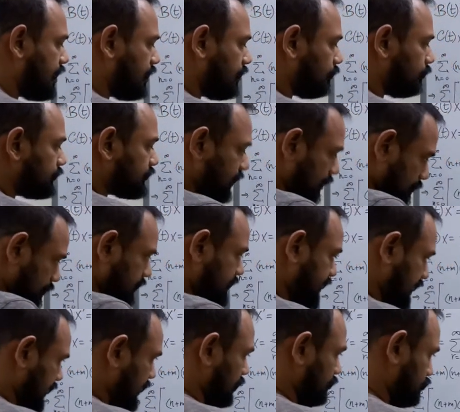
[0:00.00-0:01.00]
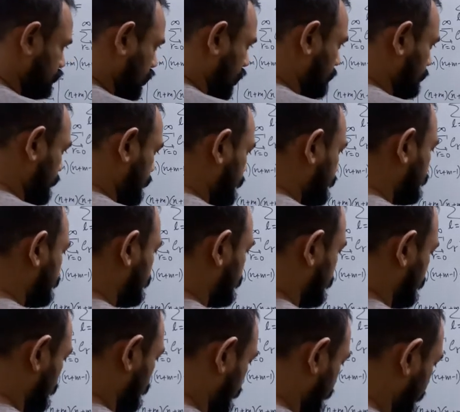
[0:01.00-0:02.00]
which I will take out common.
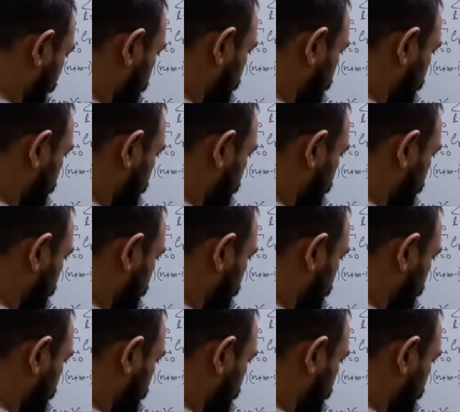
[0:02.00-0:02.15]
Okay.